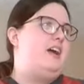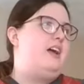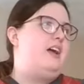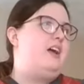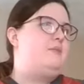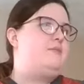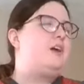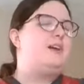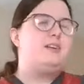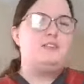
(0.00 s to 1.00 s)

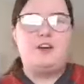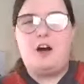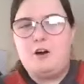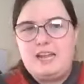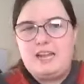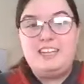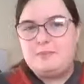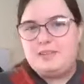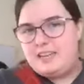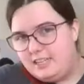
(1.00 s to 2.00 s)
going on the whole
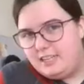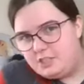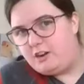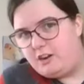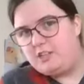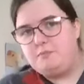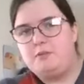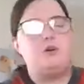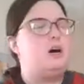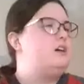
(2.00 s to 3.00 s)
human nature argument,
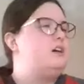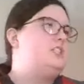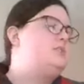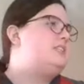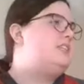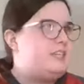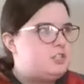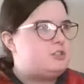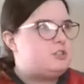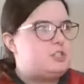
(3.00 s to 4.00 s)
well, our human
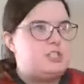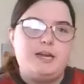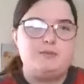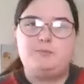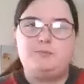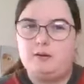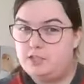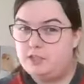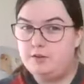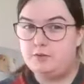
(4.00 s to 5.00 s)
nature is shaped by our
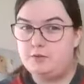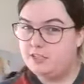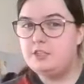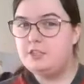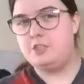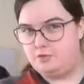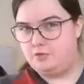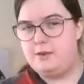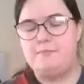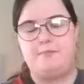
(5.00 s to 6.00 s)
material conditions,
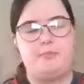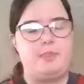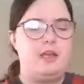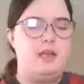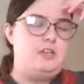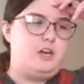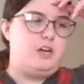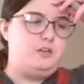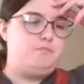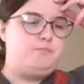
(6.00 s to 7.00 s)
right?
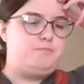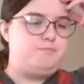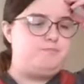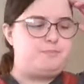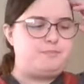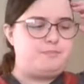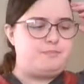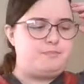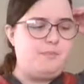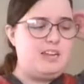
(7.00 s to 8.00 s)
So
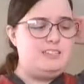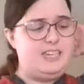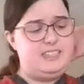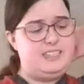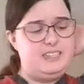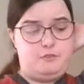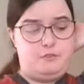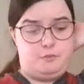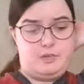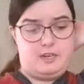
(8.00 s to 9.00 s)

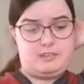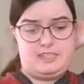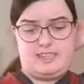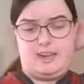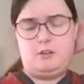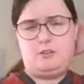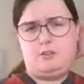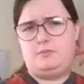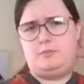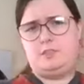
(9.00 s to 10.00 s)
if we are going to say, oh,
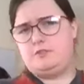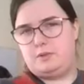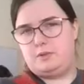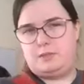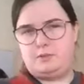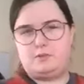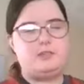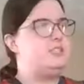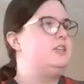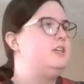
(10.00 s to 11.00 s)
humans have always been
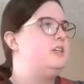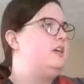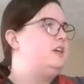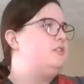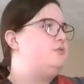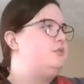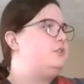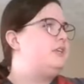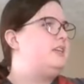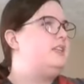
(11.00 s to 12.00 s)
greedy, if we're
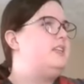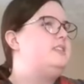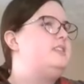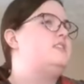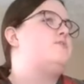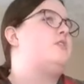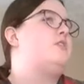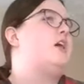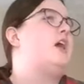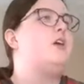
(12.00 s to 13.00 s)
talking in the instance of
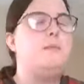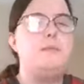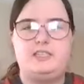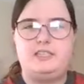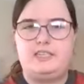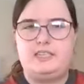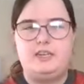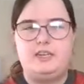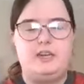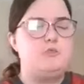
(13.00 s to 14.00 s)
private property,
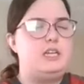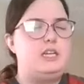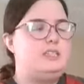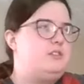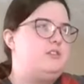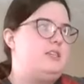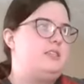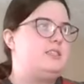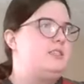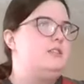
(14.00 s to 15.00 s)
well, that's only
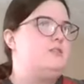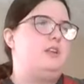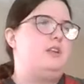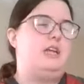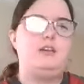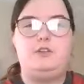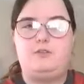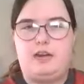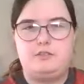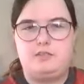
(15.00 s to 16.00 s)
existed for a few
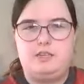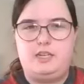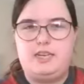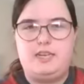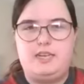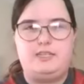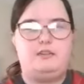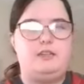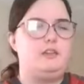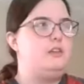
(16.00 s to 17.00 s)
thousand years. I
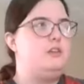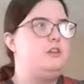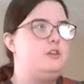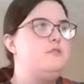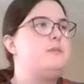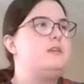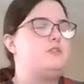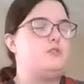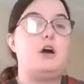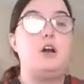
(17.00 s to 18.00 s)
think humans,
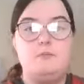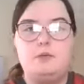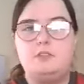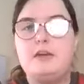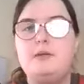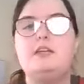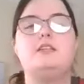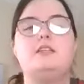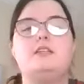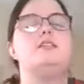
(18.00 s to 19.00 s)
or Homo
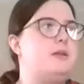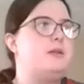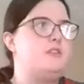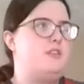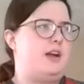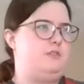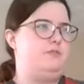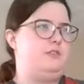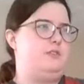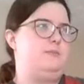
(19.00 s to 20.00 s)
sapiens, have been around
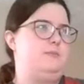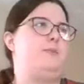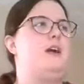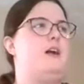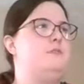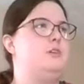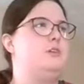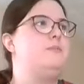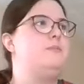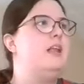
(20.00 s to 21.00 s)
for, I'm not
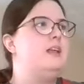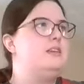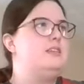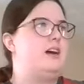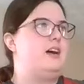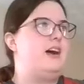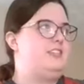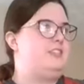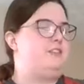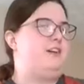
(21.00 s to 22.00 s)
a
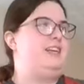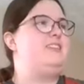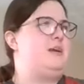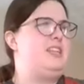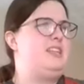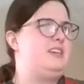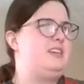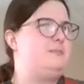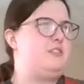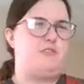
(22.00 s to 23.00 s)
scientist or anything, but I think it's
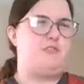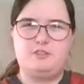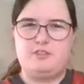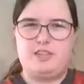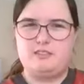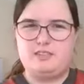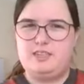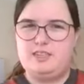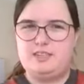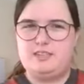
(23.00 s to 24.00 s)
about 300,000
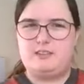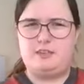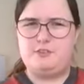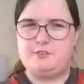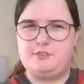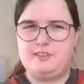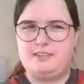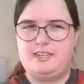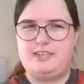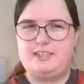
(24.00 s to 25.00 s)
years,
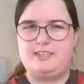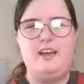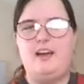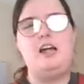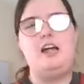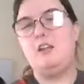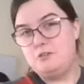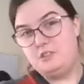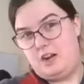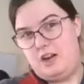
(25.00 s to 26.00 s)
100,000 years, a long
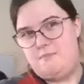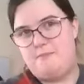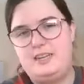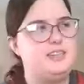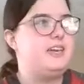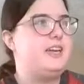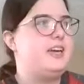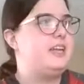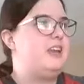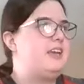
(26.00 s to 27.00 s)
time basically. And